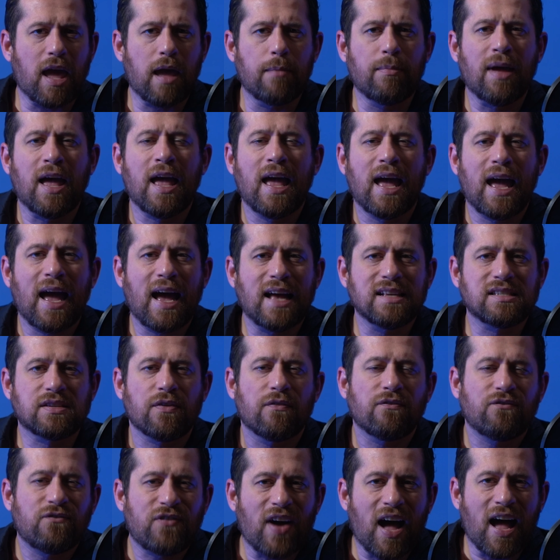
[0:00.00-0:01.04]
Game has
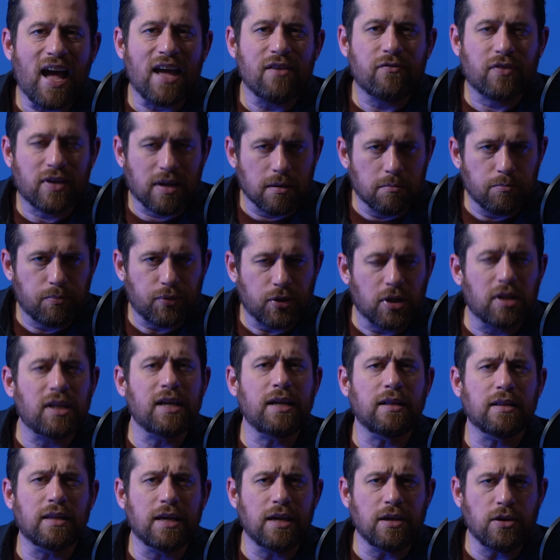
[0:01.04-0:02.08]
5
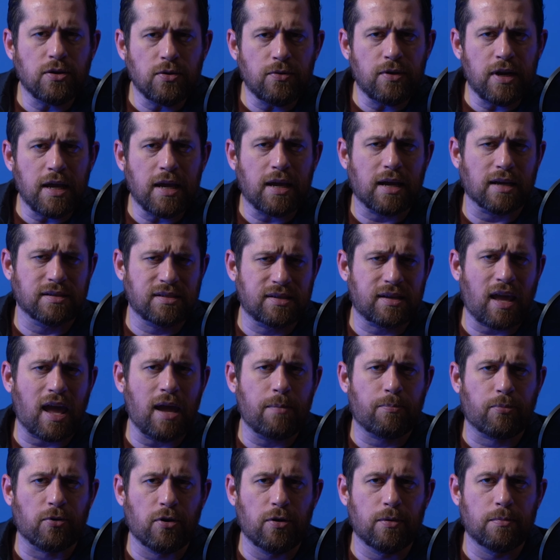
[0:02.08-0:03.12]
completely unique
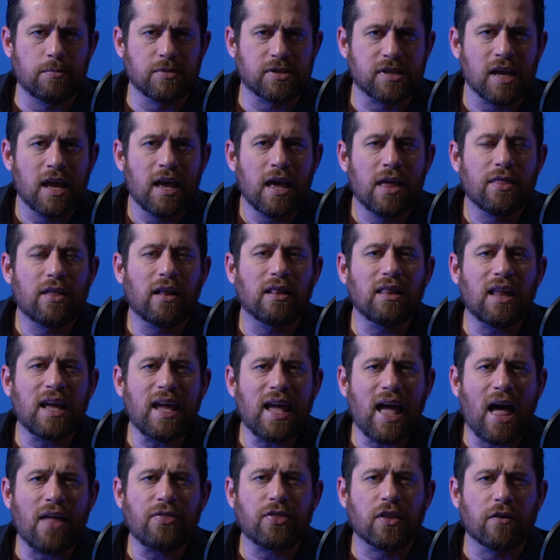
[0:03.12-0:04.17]
escape rooms that
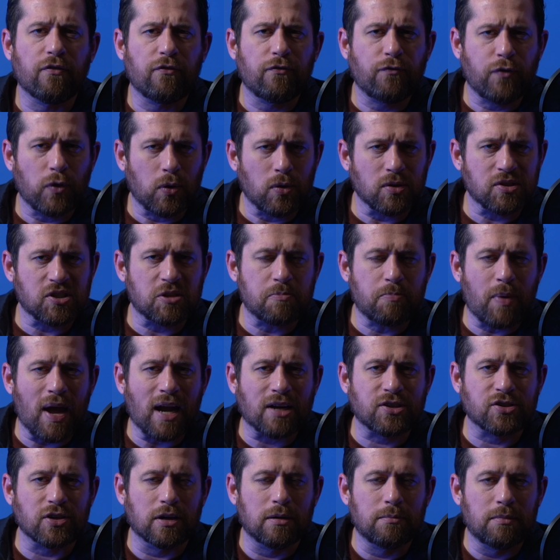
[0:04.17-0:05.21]
lay out the full
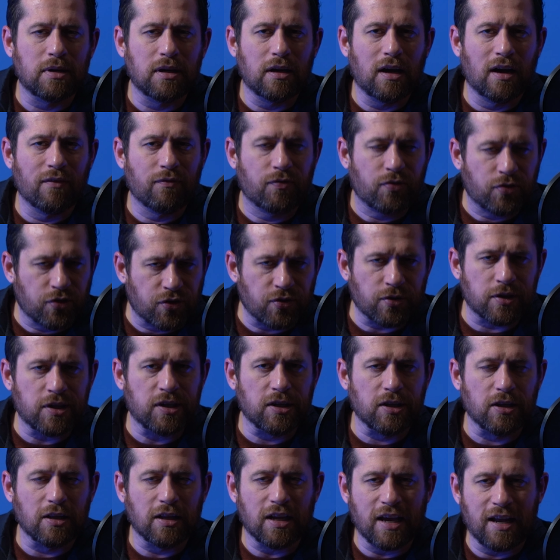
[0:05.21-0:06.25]
spectrum of
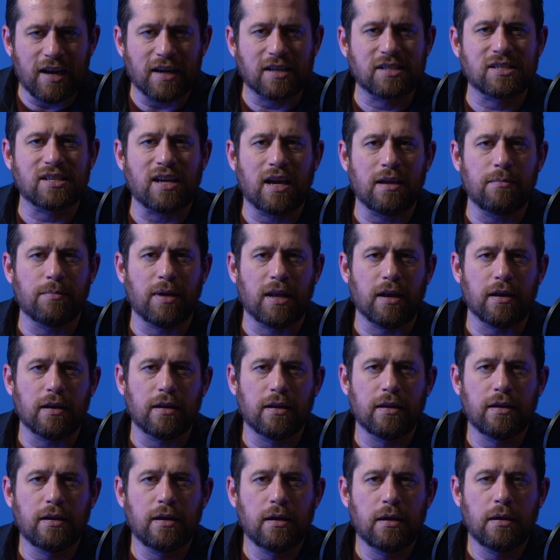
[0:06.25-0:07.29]
thrill and
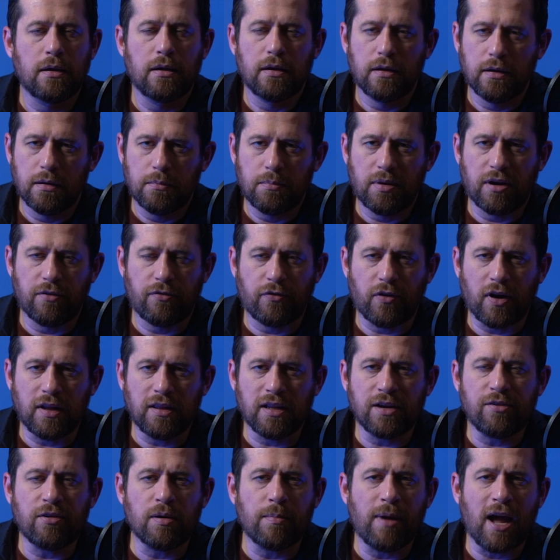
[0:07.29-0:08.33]
excitement. But a
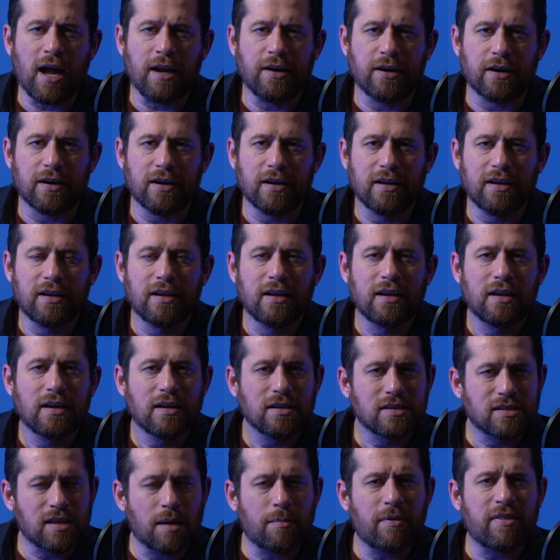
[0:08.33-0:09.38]
friendly reminder,
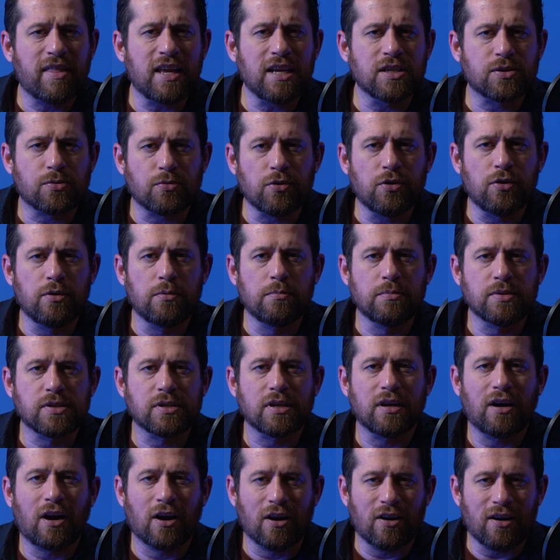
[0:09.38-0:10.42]
some of these
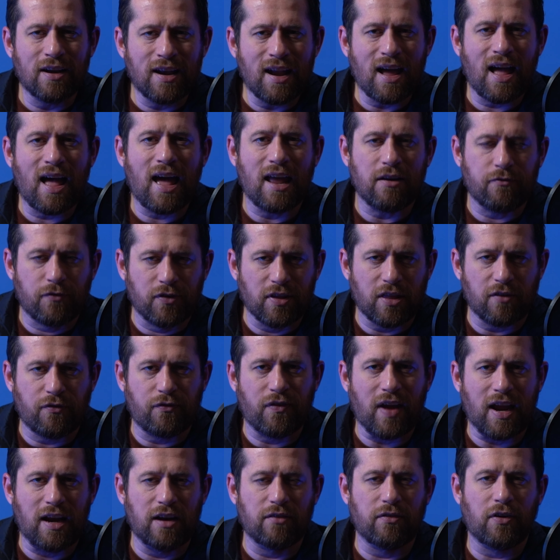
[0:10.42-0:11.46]
rooms are not for the
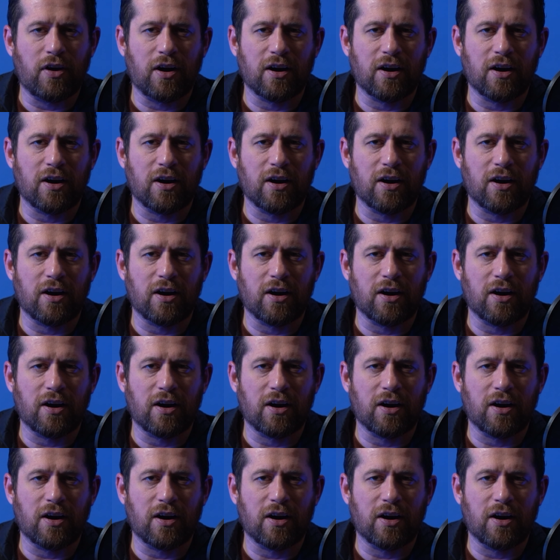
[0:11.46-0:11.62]
faint of